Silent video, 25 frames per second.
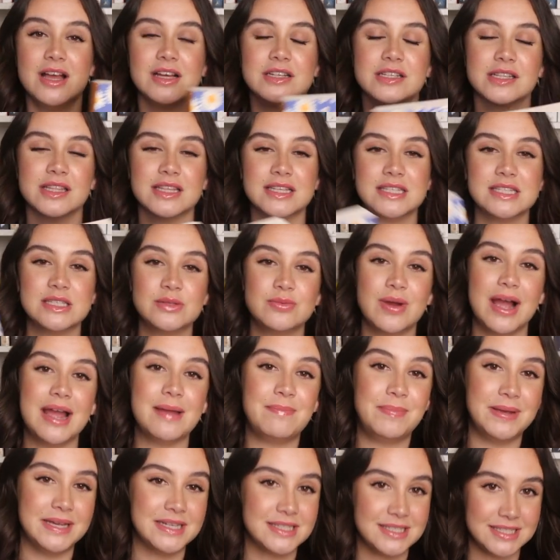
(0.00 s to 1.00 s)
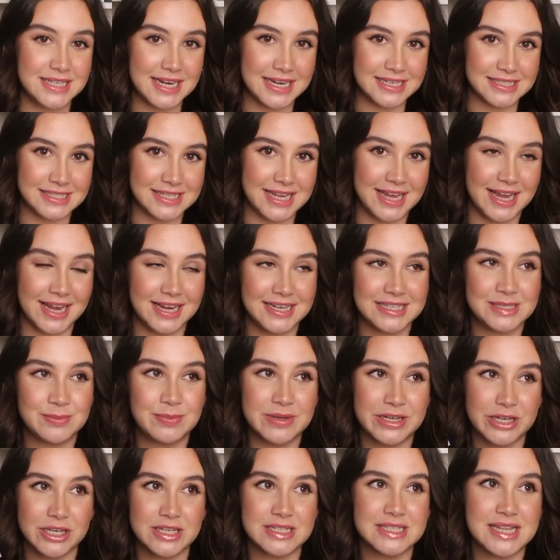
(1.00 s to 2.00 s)
so this is why I picked Daisy Haight,
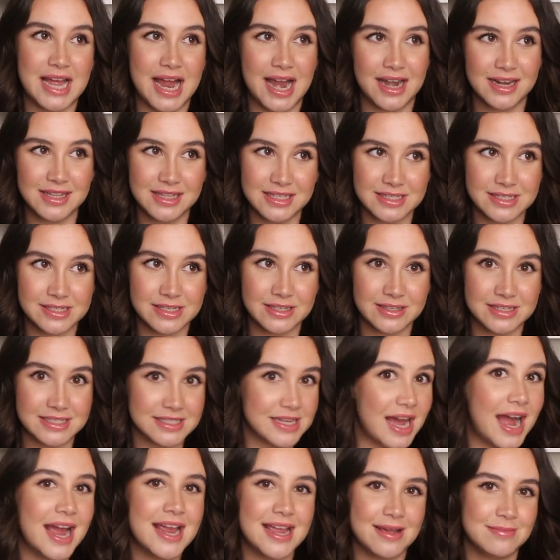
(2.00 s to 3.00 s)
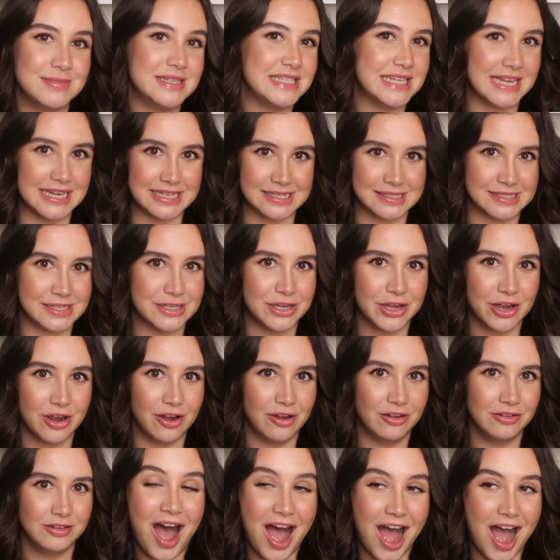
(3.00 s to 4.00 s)
because out of the series I am a Daisy
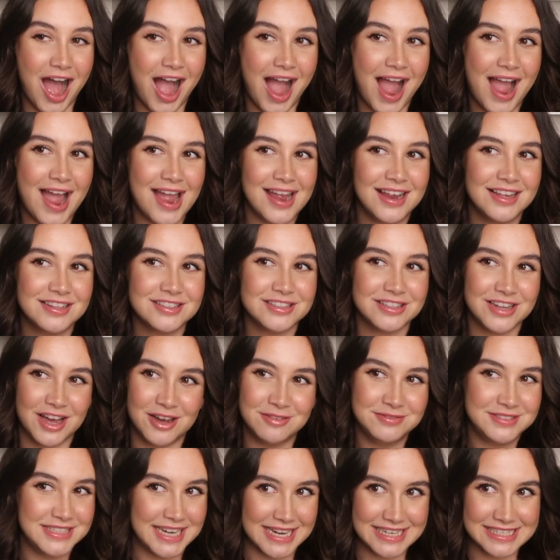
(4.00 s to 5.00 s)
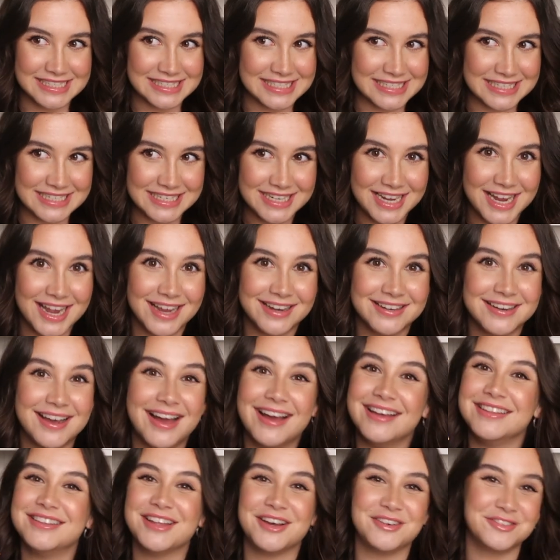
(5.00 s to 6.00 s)
girl. I love Daisy and
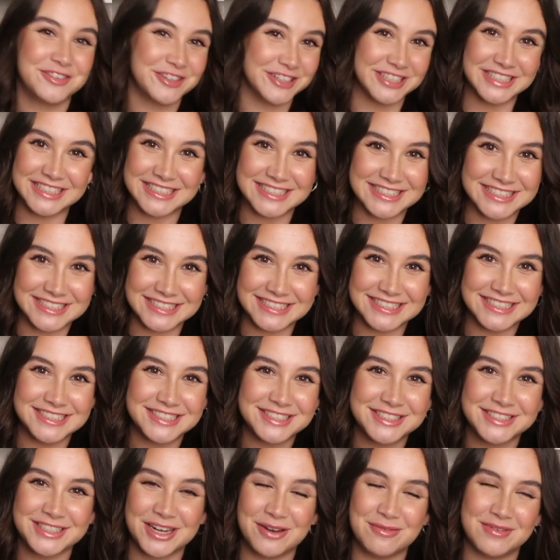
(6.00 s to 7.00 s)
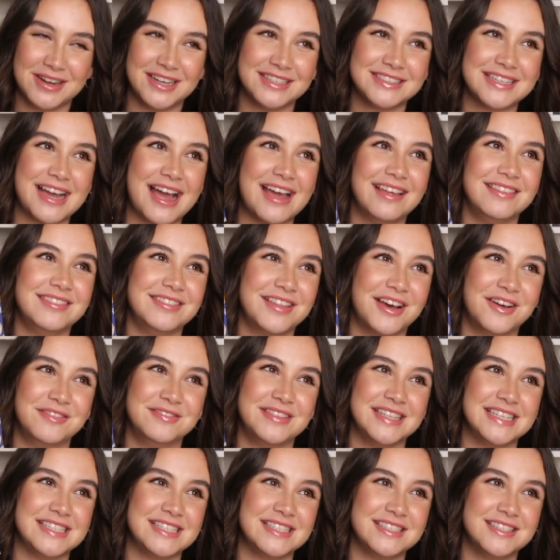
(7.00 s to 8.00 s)
I love Christian so much. I
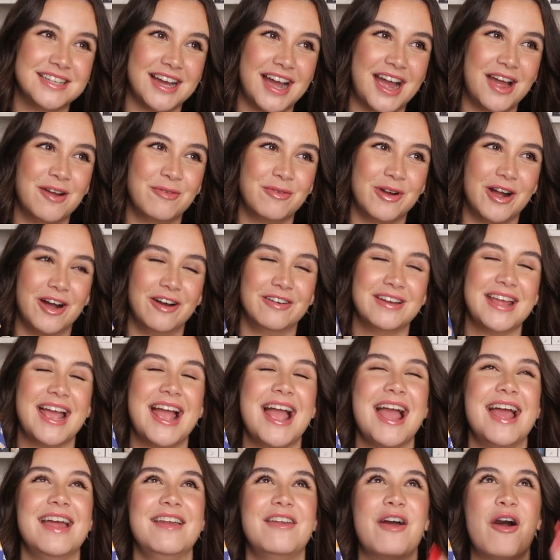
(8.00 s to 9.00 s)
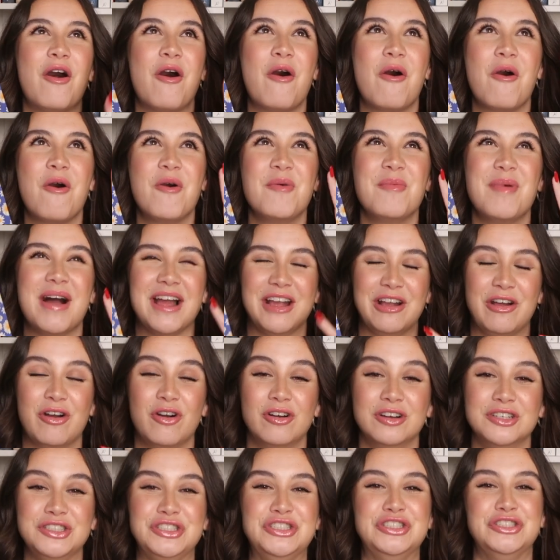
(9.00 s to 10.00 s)
love this entire world, and oh my
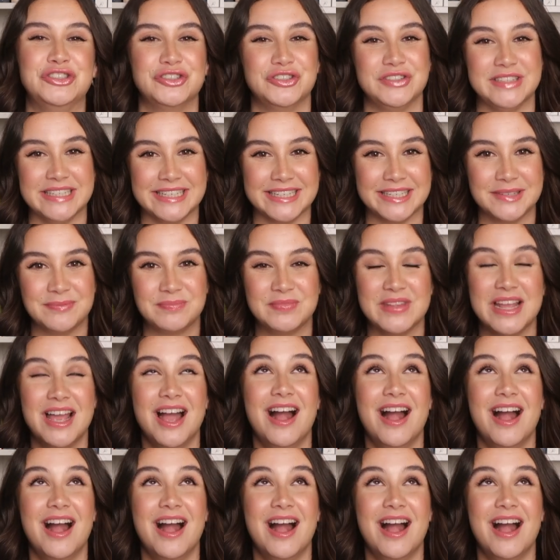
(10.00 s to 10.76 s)
god, Julian.